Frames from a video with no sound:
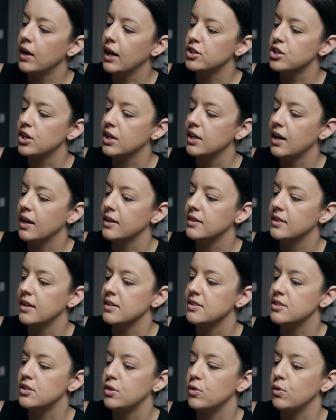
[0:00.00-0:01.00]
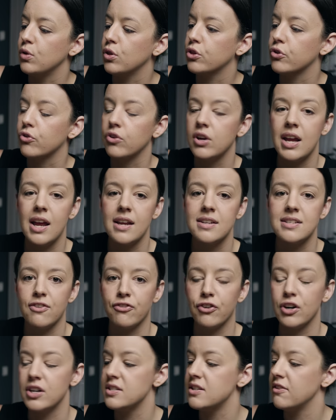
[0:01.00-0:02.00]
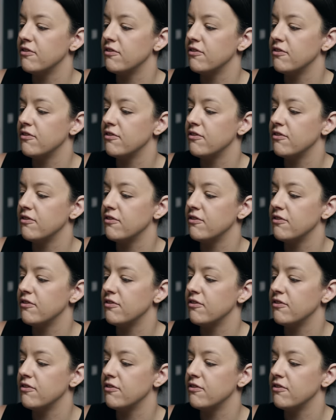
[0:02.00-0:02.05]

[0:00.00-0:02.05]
can actually connect this to three different